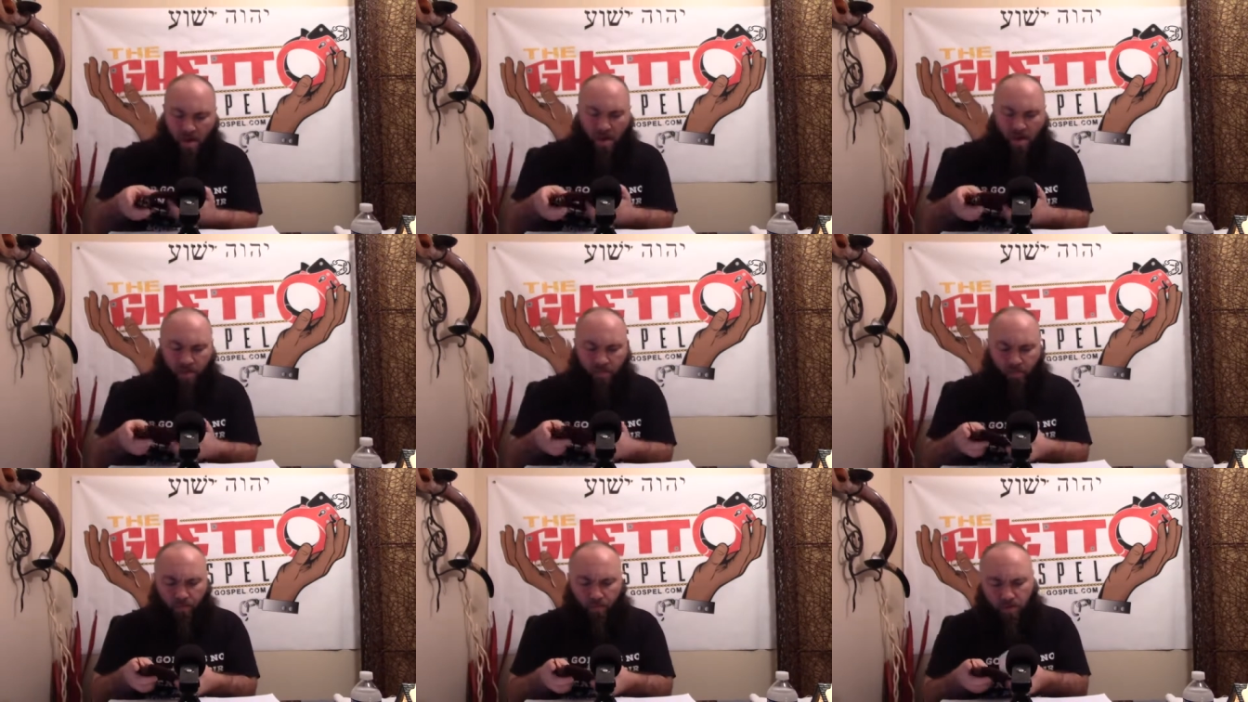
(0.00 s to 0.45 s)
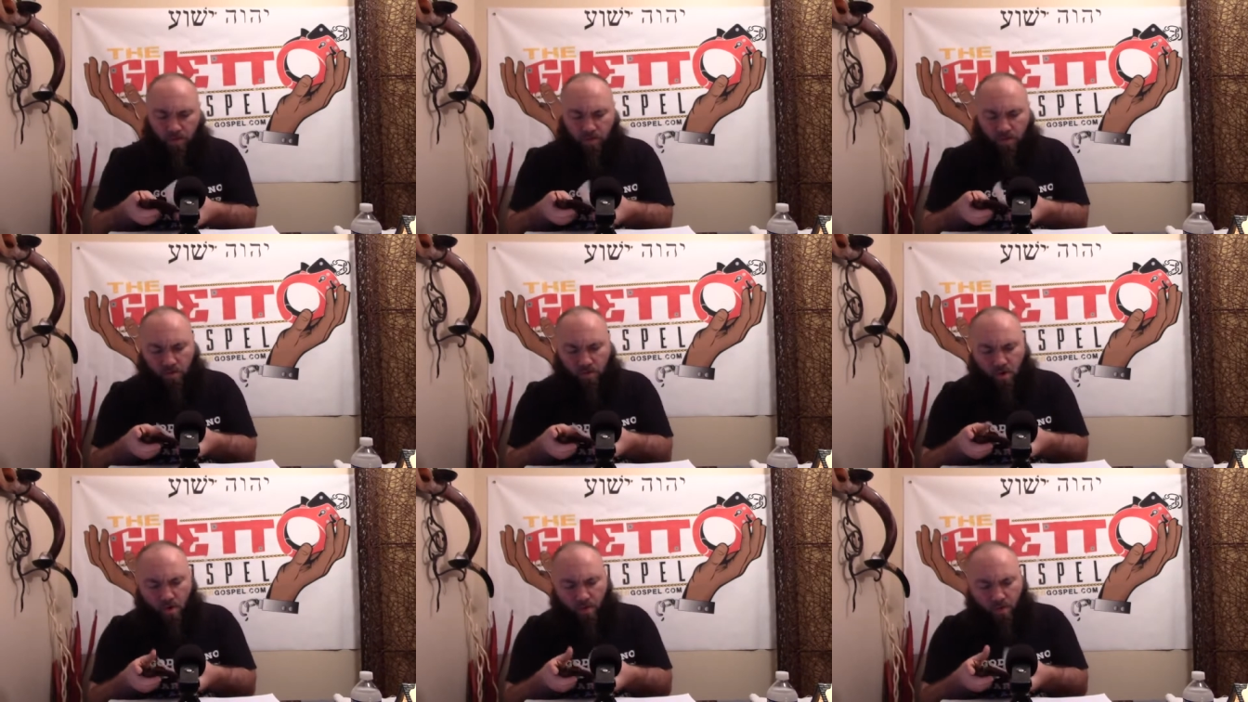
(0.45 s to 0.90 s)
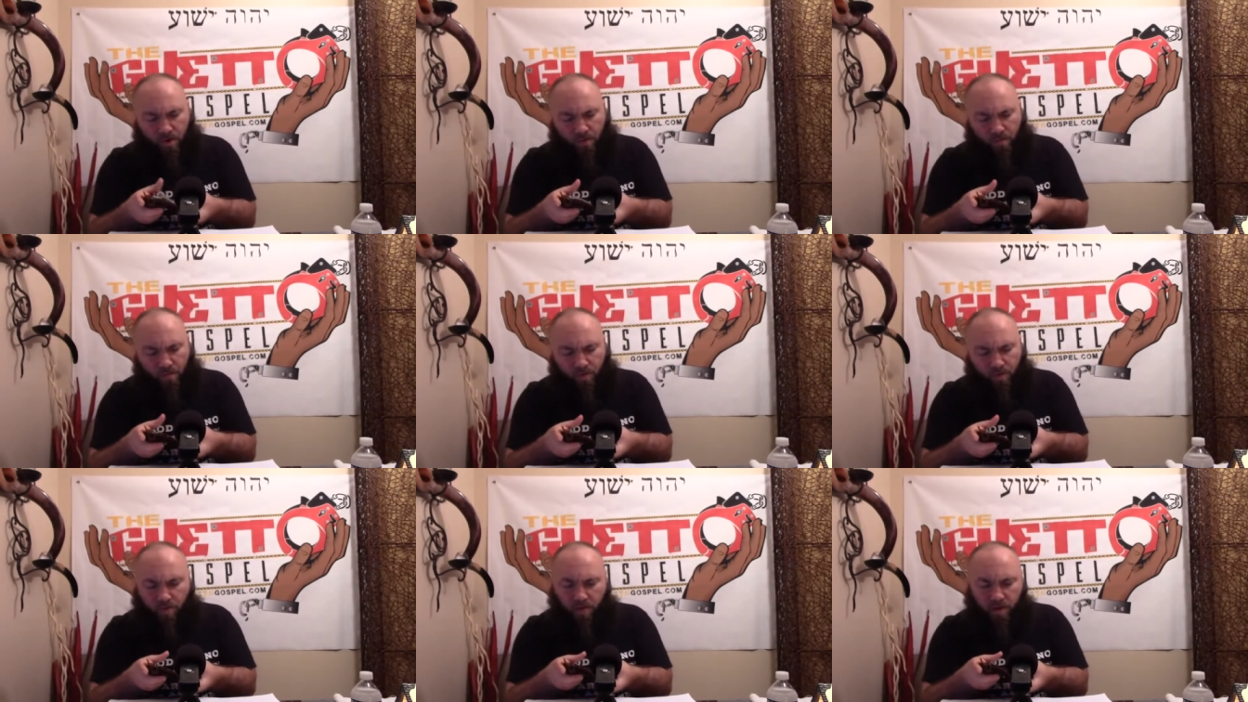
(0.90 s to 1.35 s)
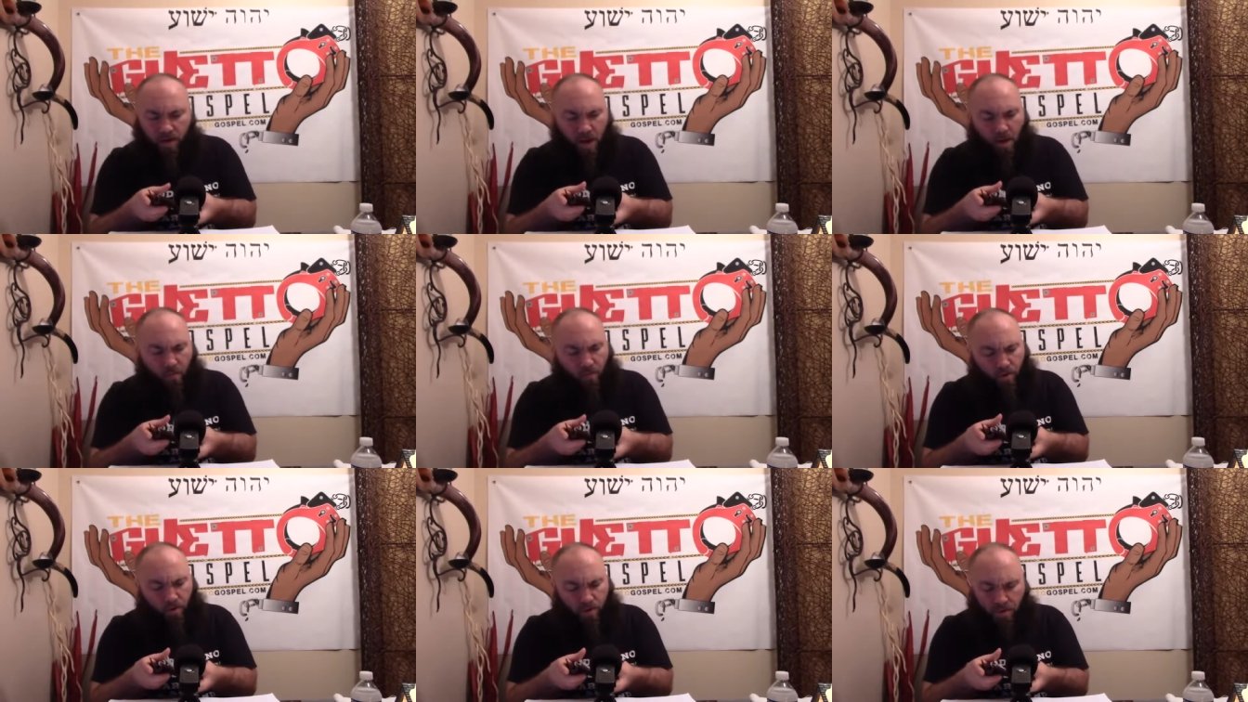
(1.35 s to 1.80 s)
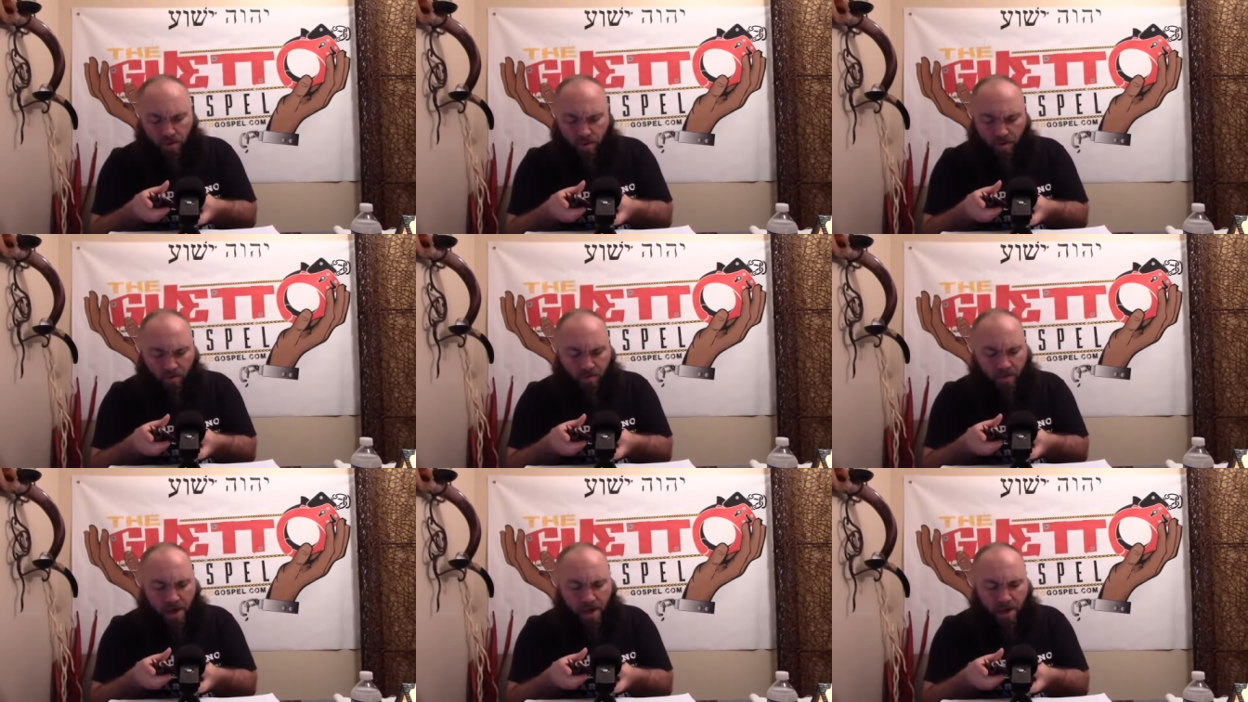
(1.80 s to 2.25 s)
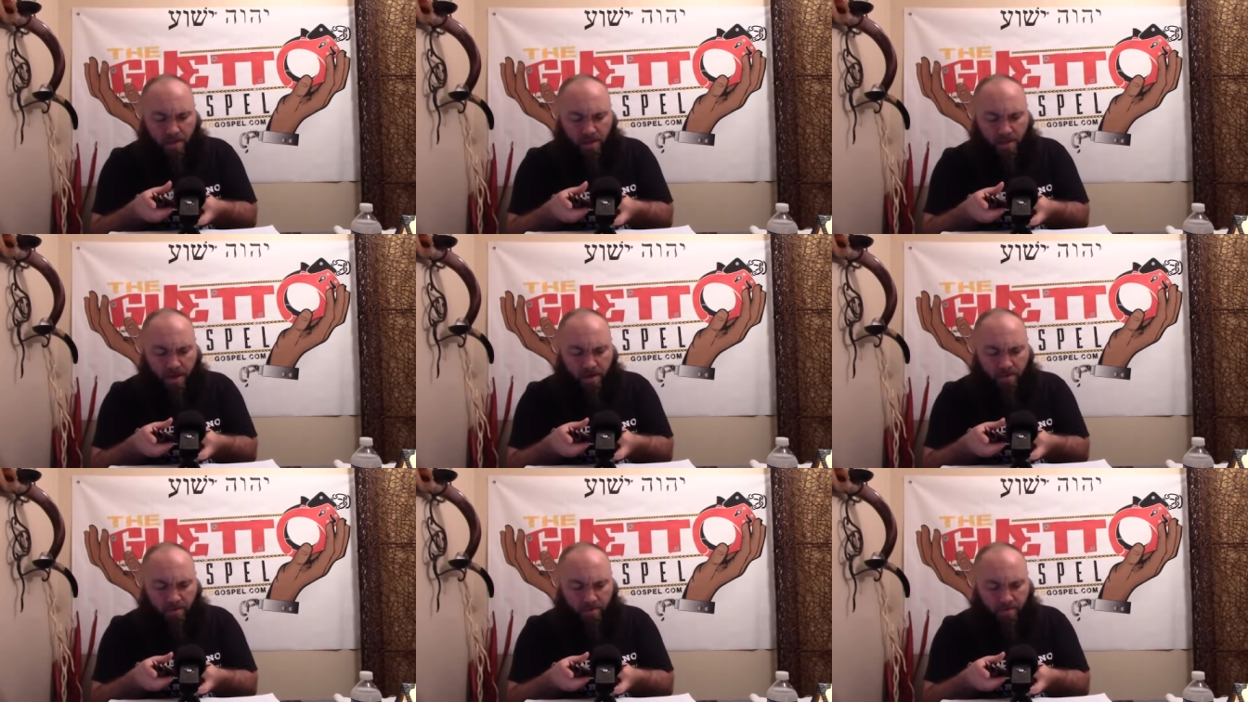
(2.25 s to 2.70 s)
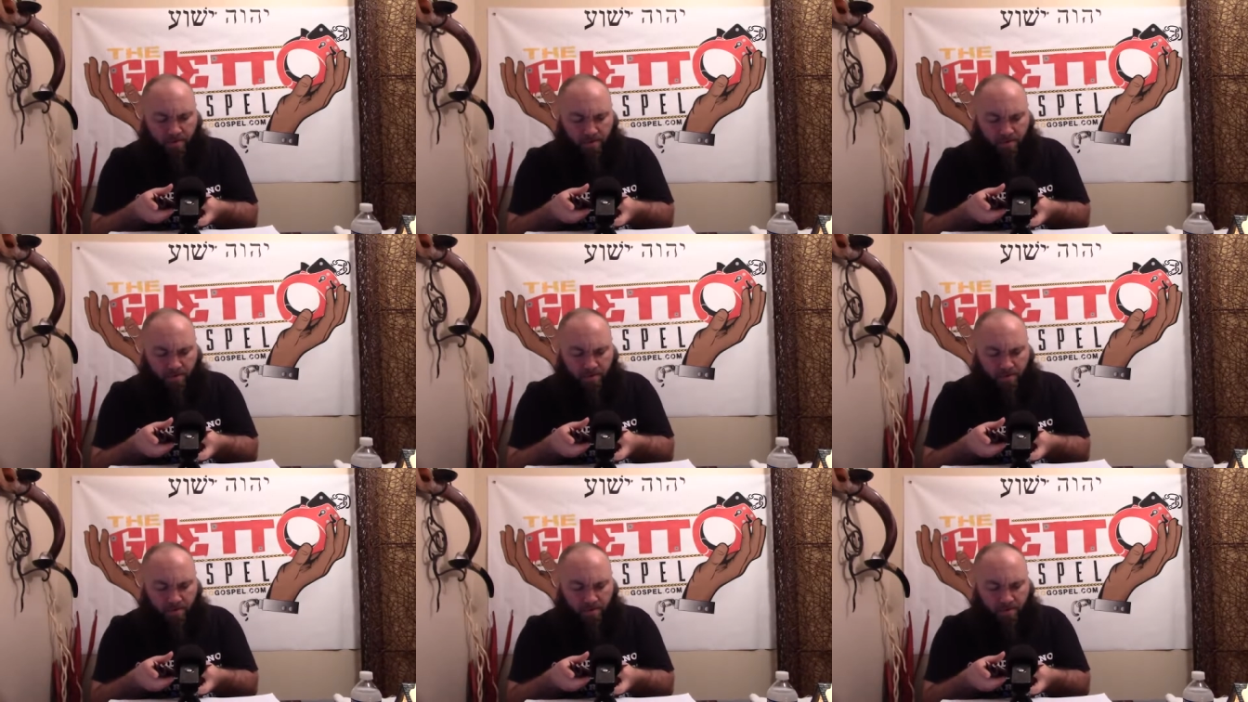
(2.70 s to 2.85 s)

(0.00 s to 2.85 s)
if we just go there real quick, I want to show y'all now.